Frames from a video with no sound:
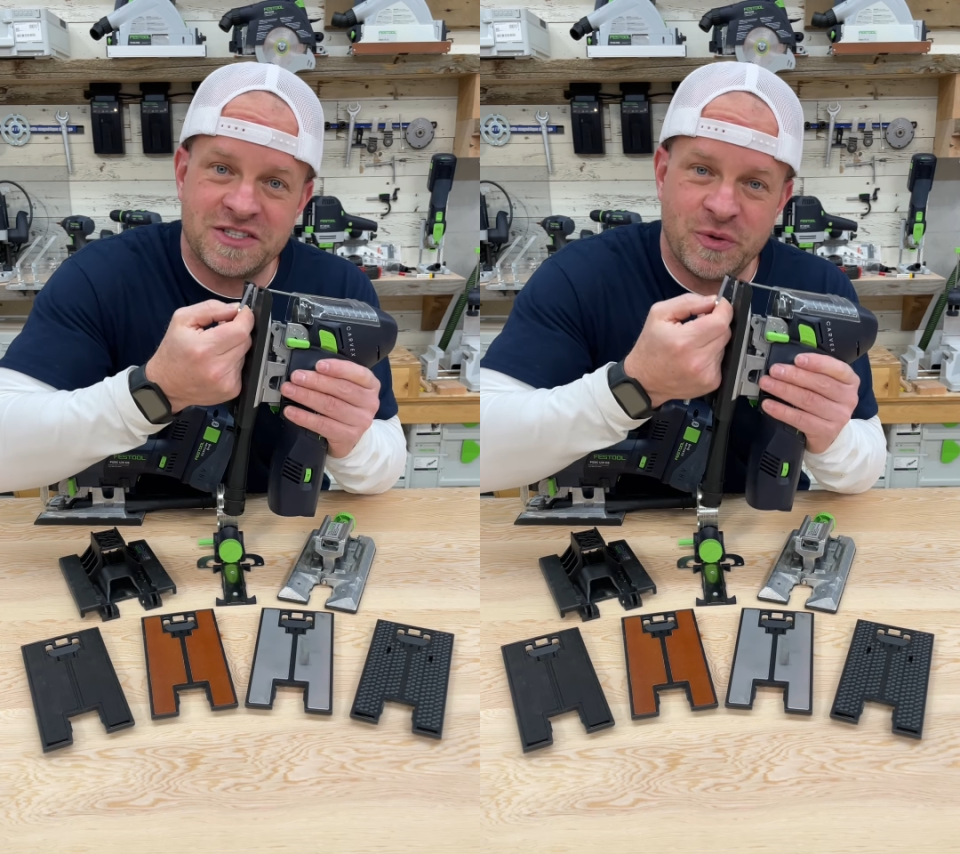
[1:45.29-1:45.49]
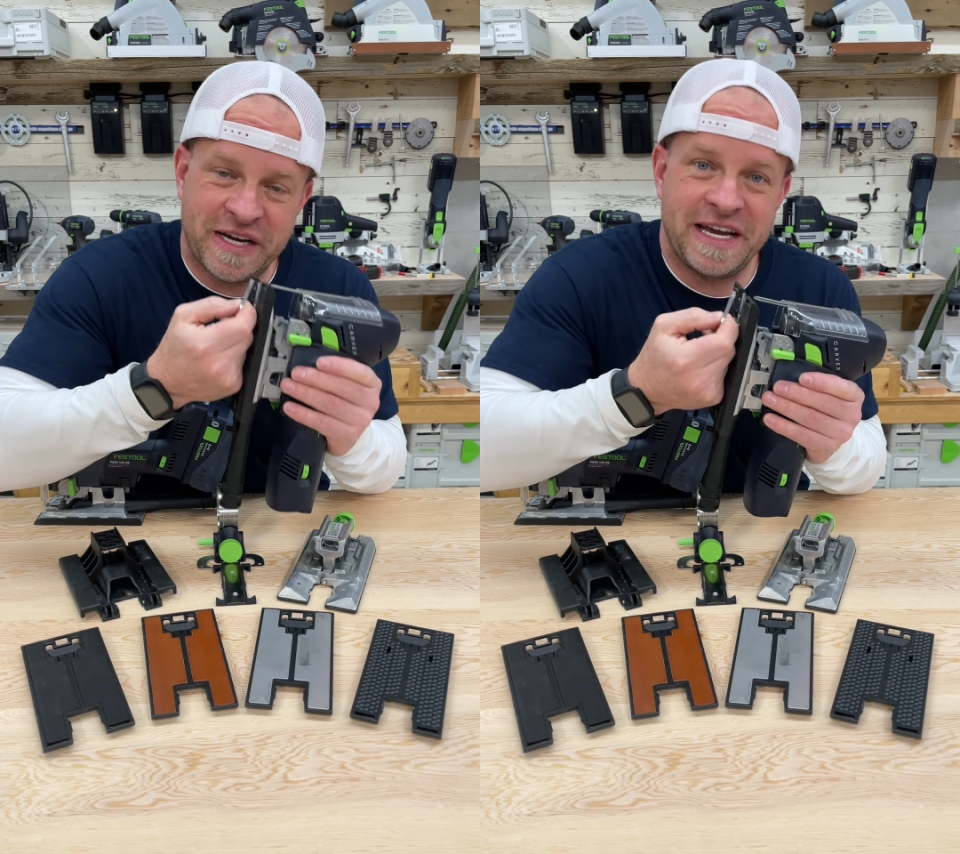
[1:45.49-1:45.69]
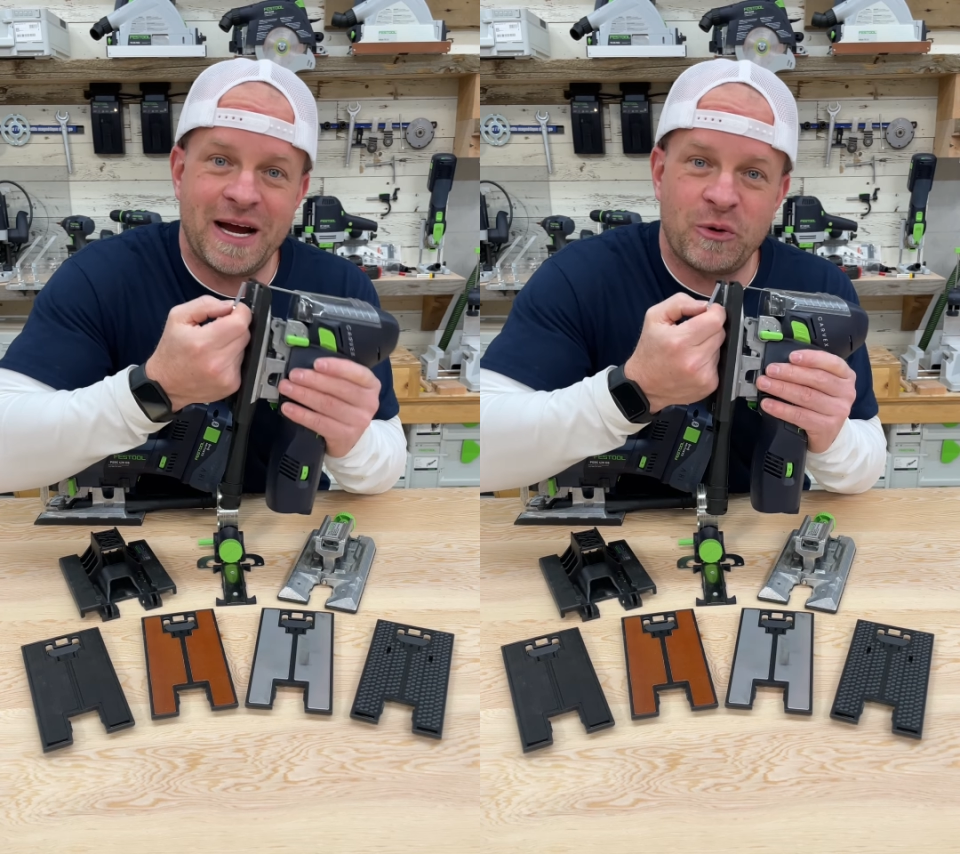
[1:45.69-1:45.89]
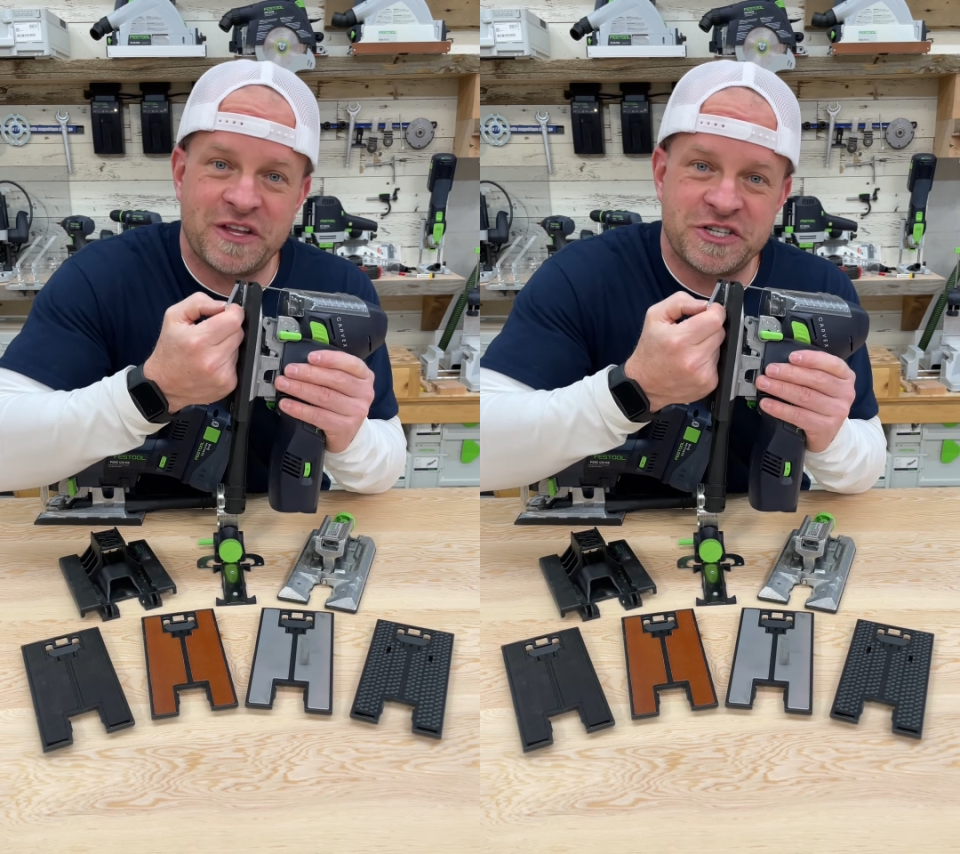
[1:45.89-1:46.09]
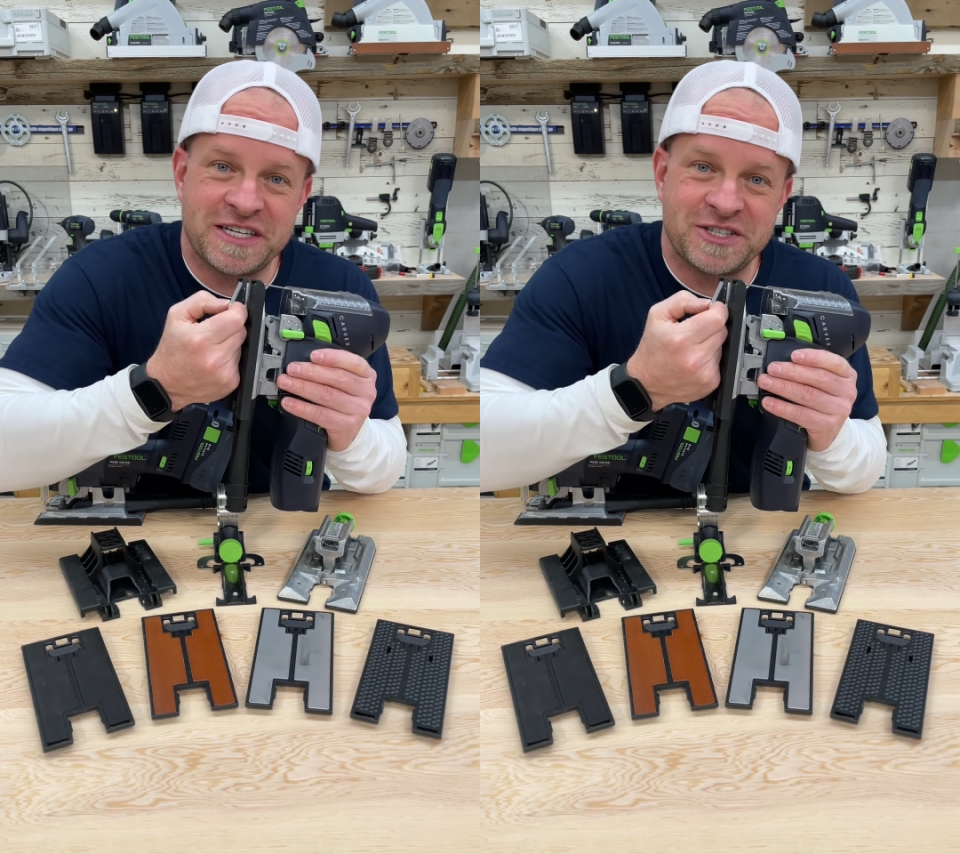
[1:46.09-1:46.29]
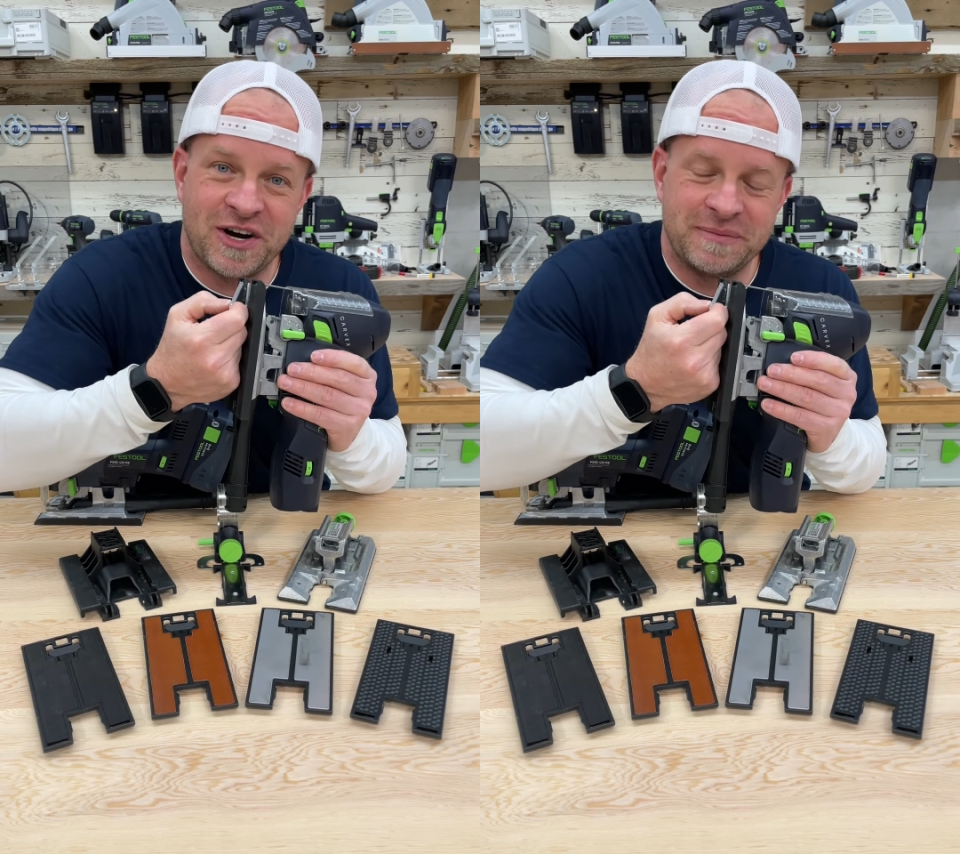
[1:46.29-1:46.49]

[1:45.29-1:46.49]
you can get with the jigsaw.